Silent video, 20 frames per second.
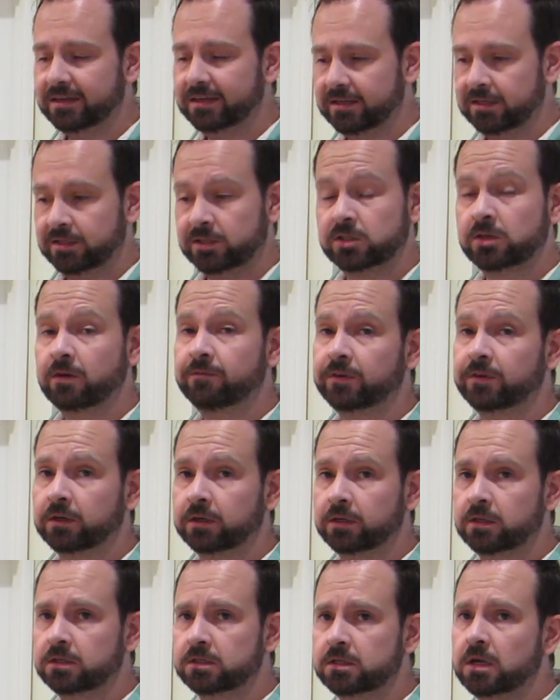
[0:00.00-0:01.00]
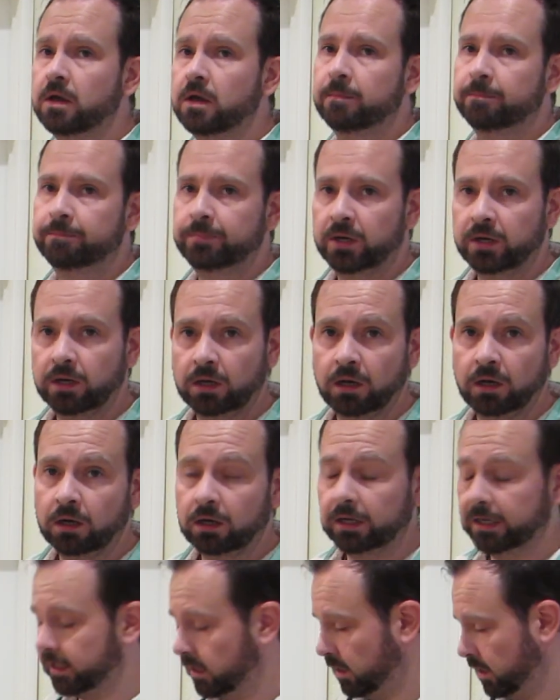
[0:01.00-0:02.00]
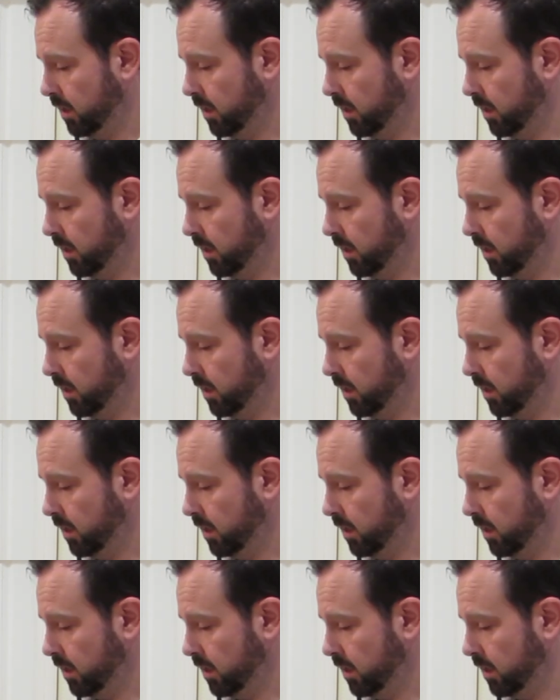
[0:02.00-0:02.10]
is soft onions, burnt garlic.